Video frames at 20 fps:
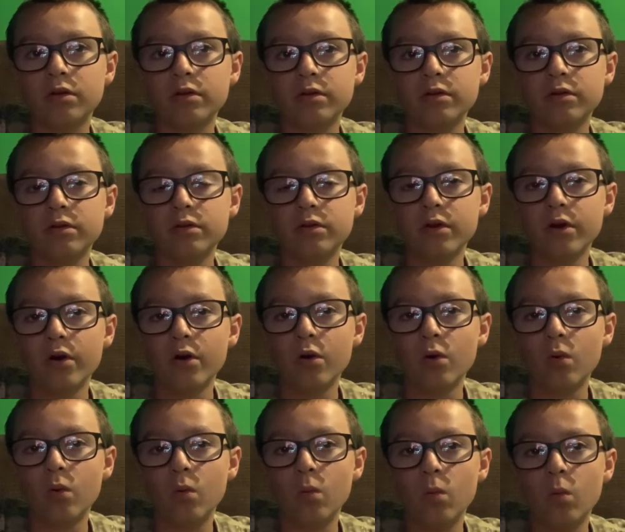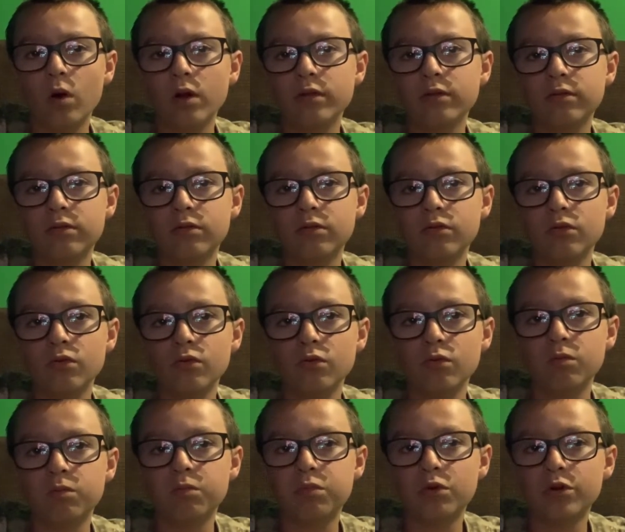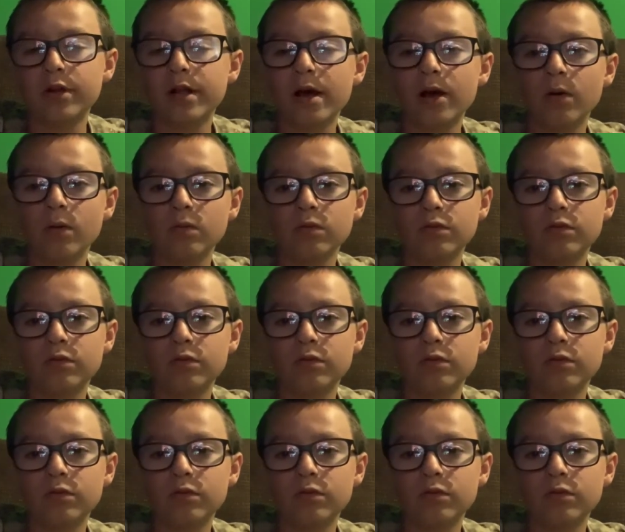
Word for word: know what to put out